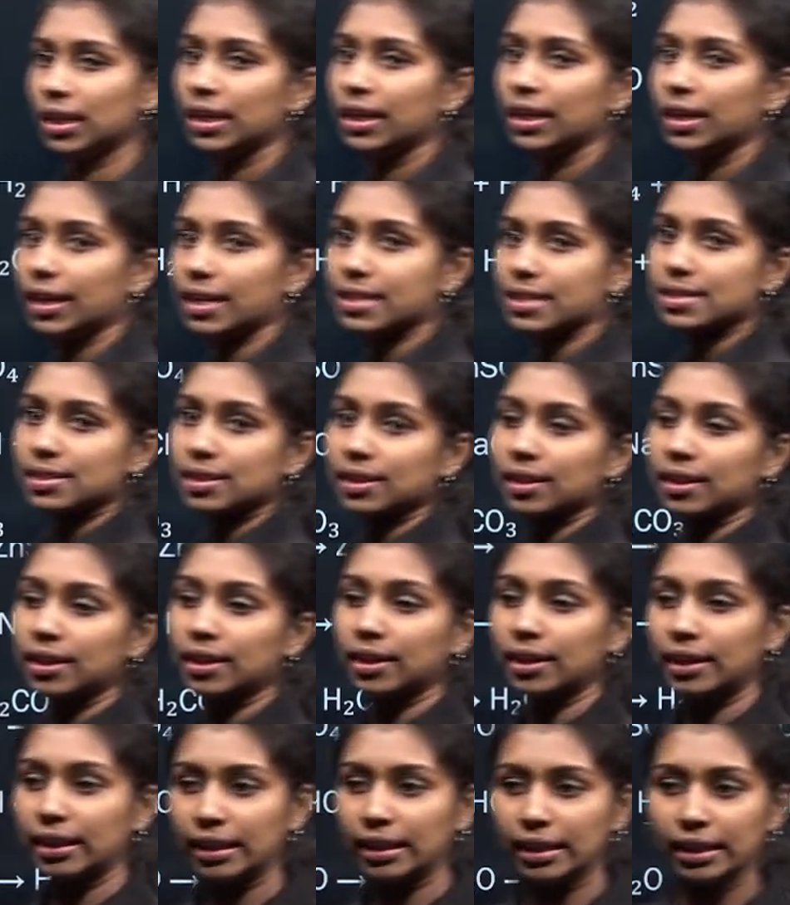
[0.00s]
Yes.
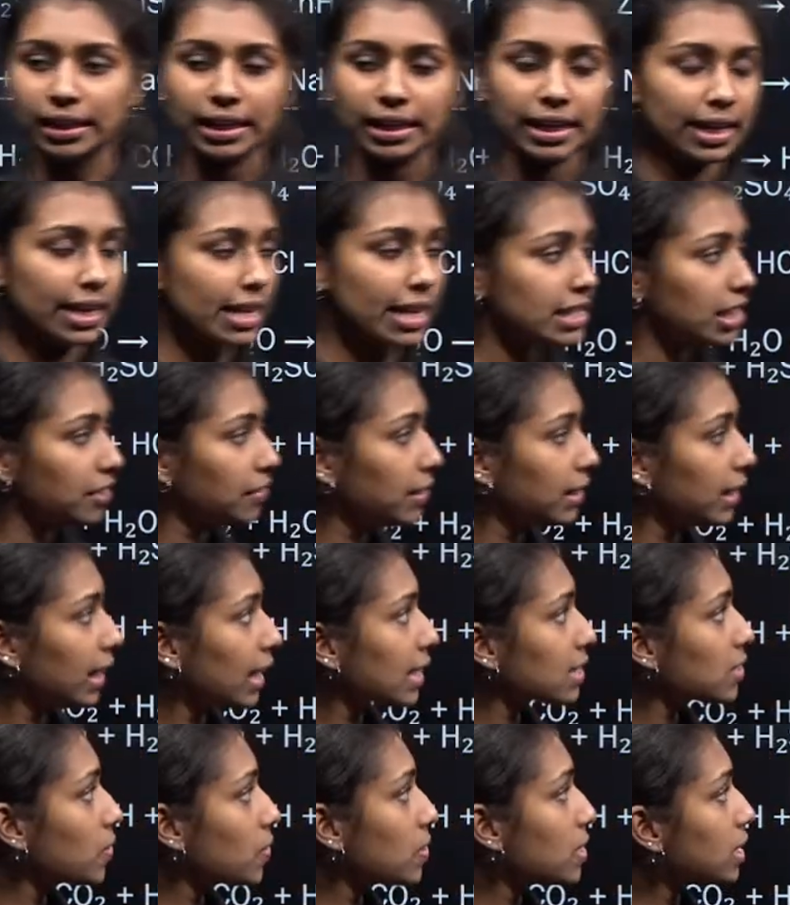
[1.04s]
Here is our next
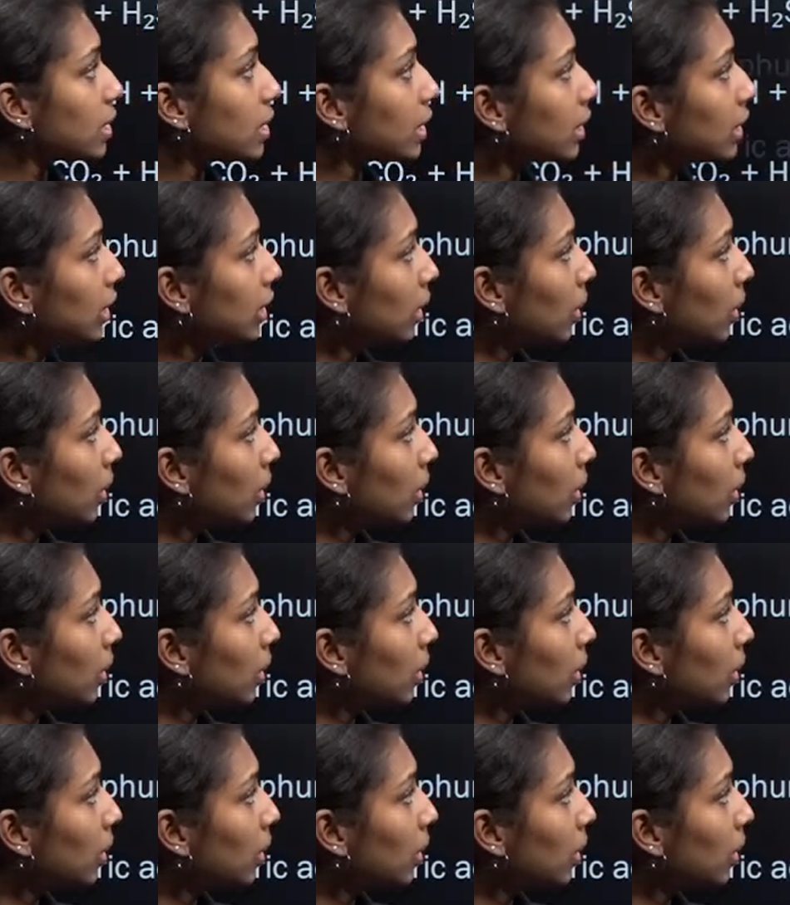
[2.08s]
question.